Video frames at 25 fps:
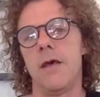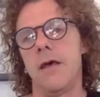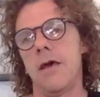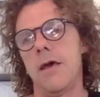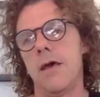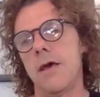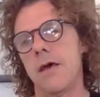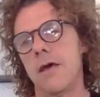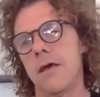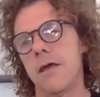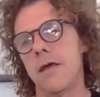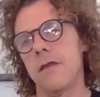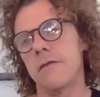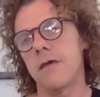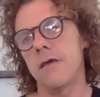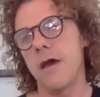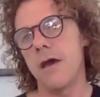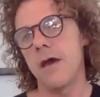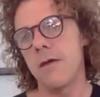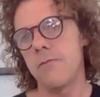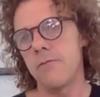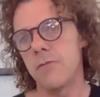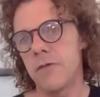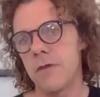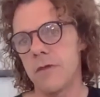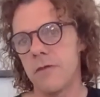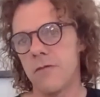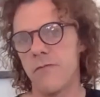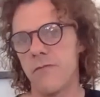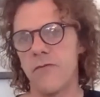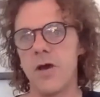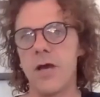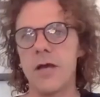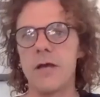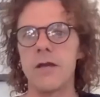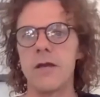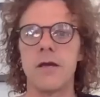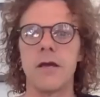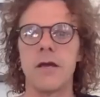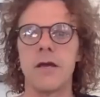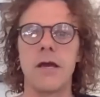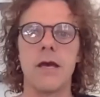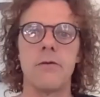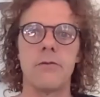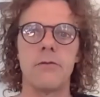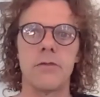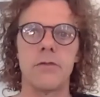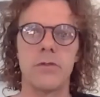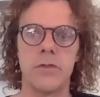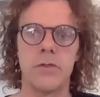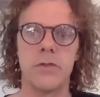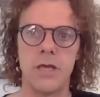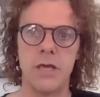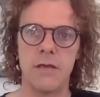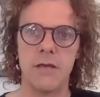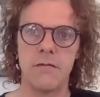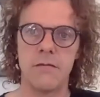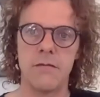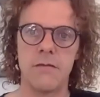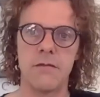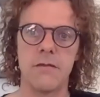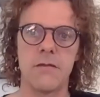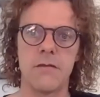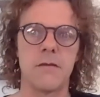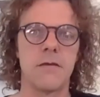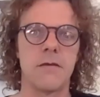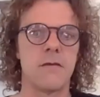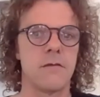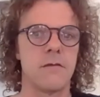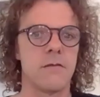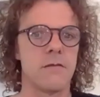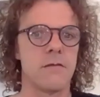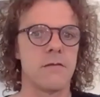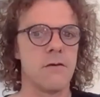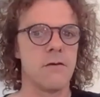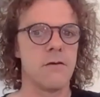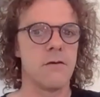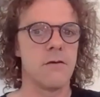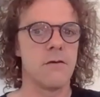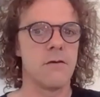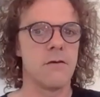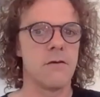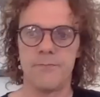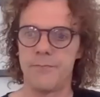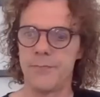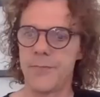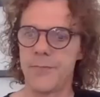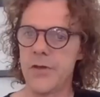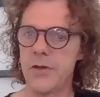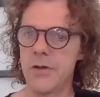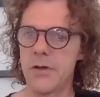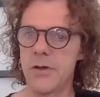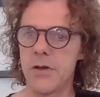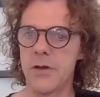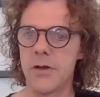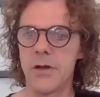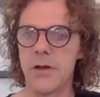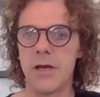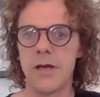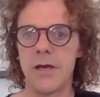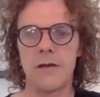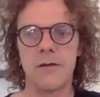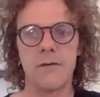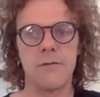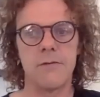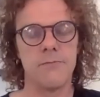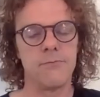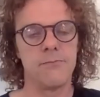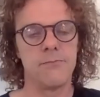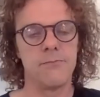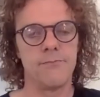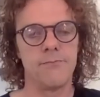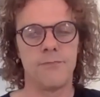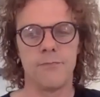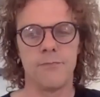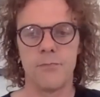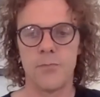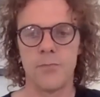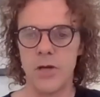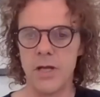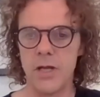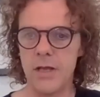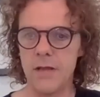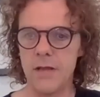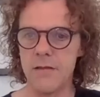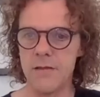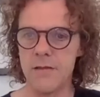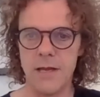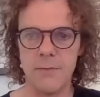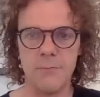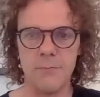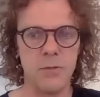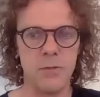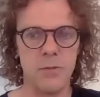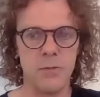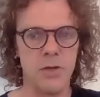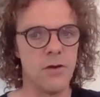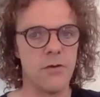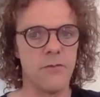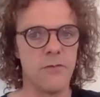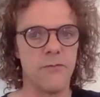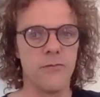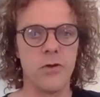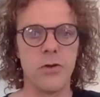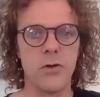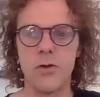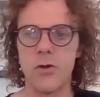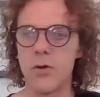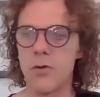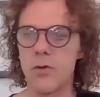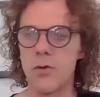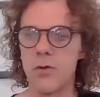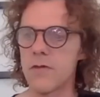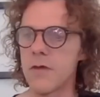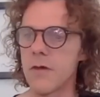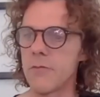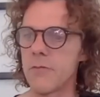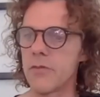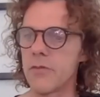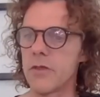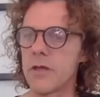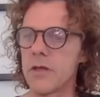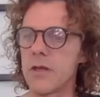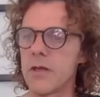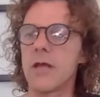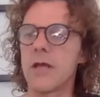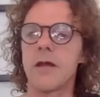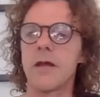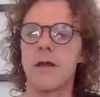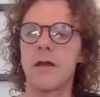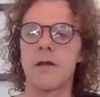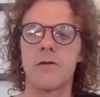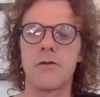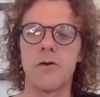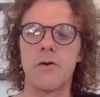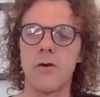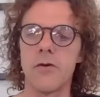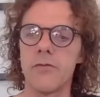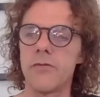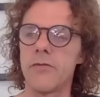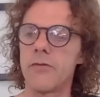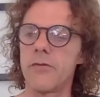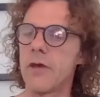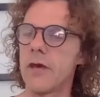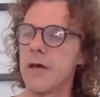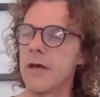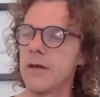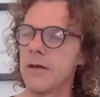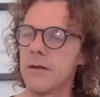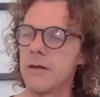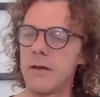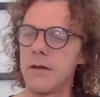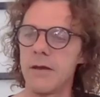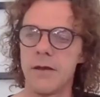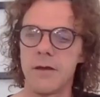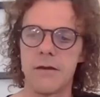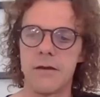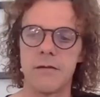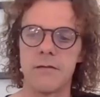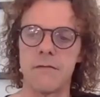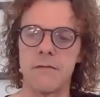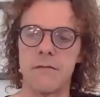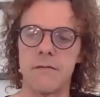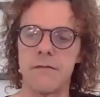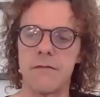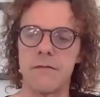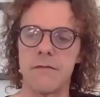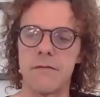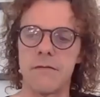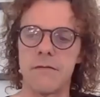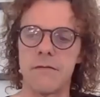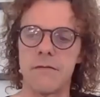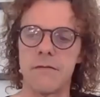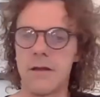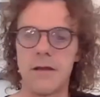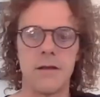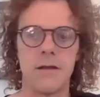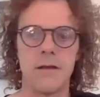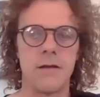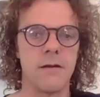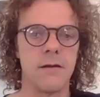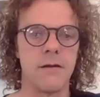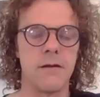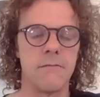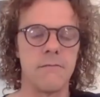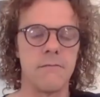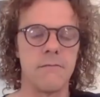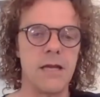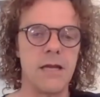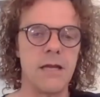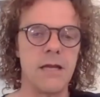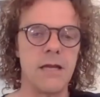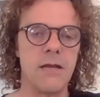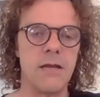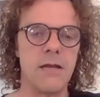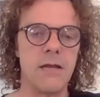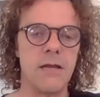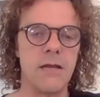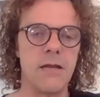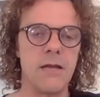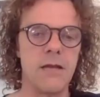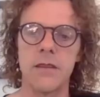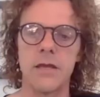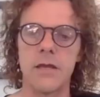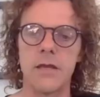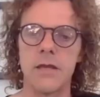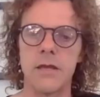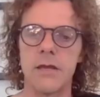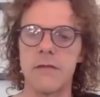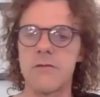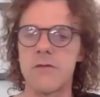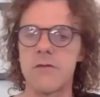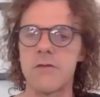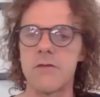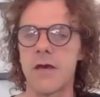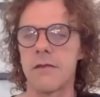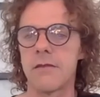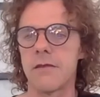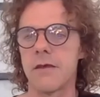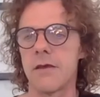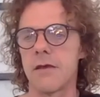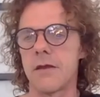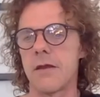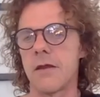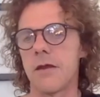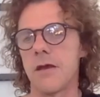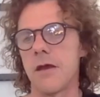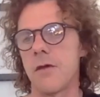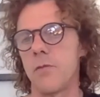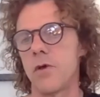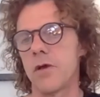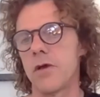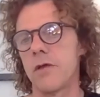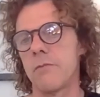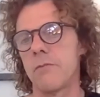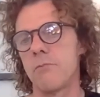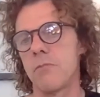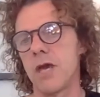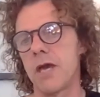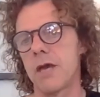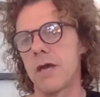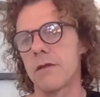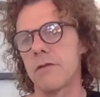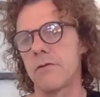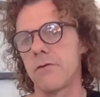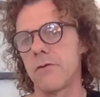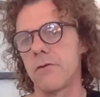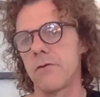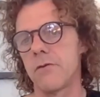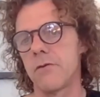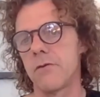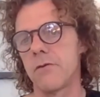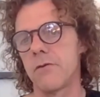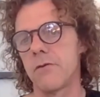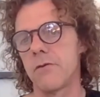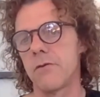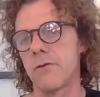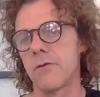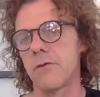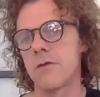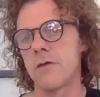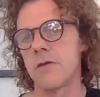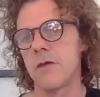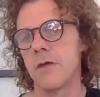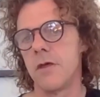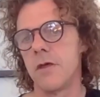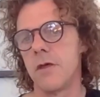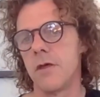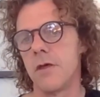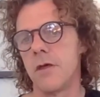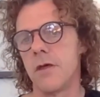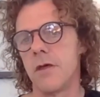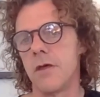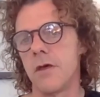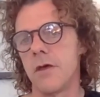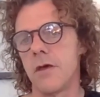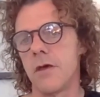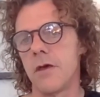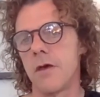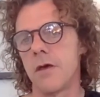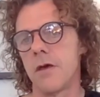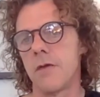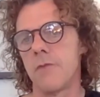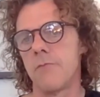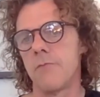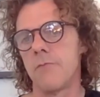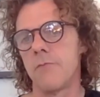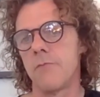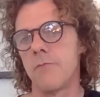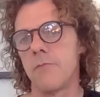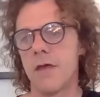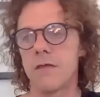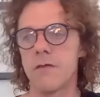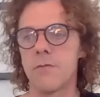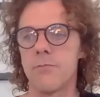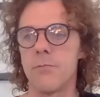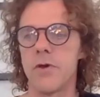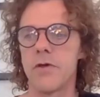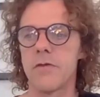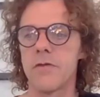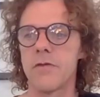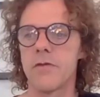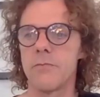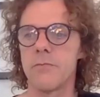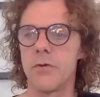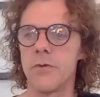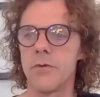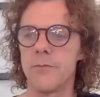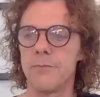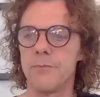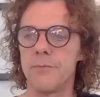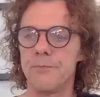And I'm just finding out things. So, you know, like, please let me know if you know something that I don't, and just leave anything in the chat and I will get back to as much as possible.